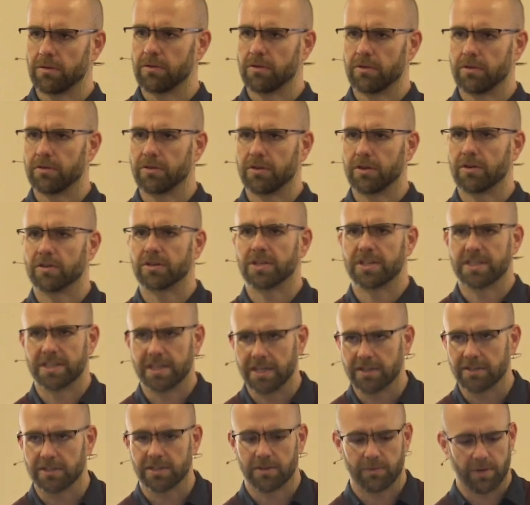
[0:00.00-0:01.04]
you know, to
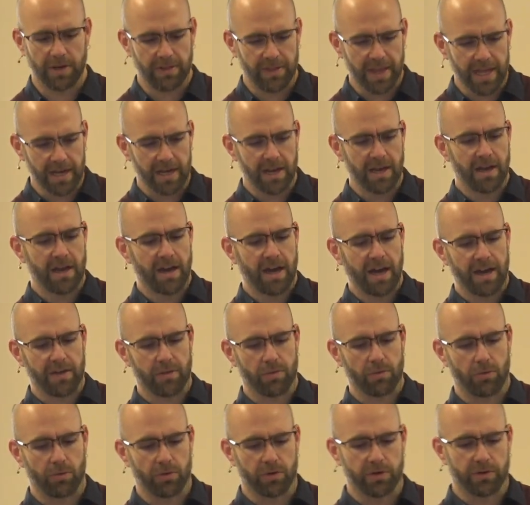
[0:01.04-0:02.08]
tell someone. And that, I
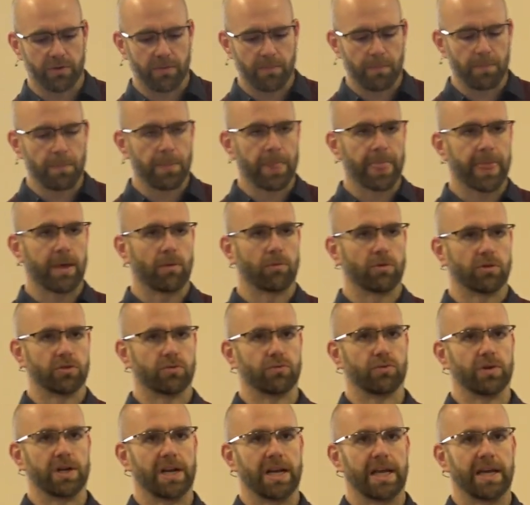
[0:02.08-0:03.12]
thought, was
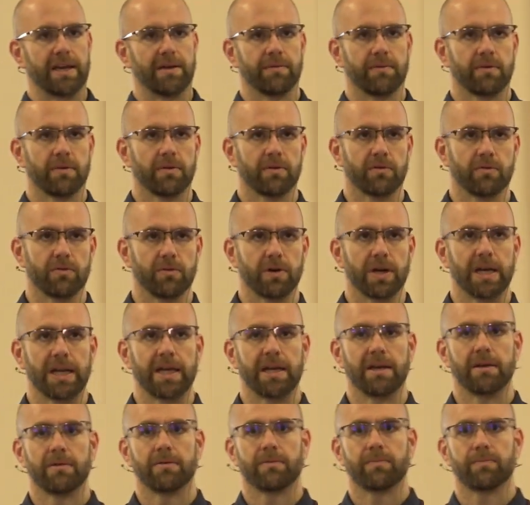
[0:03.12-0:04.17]
really,
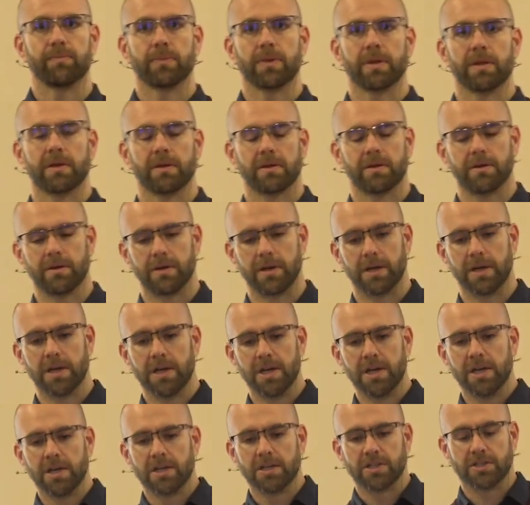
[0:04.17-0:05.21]
really good.
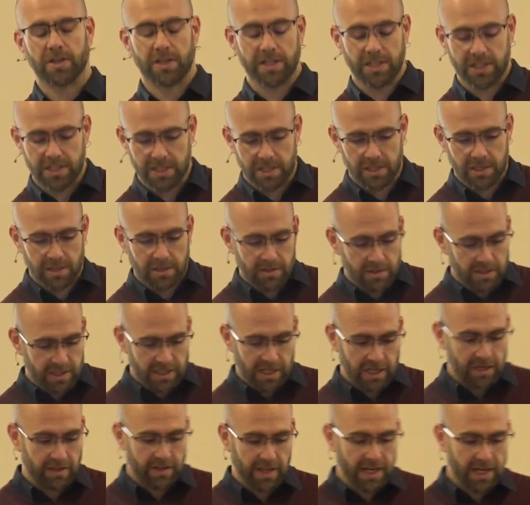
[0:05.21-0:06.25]
So I just
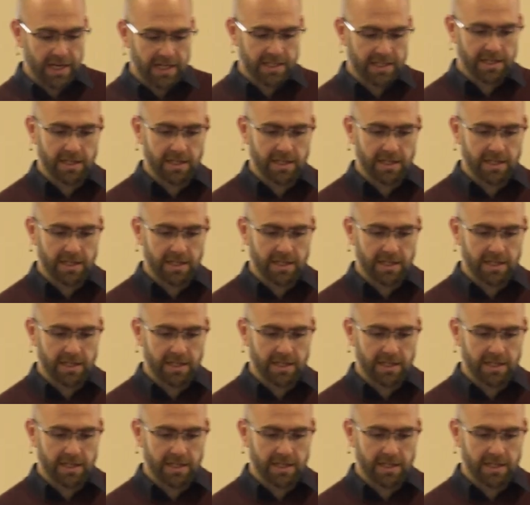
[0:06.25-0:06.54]
tell you that as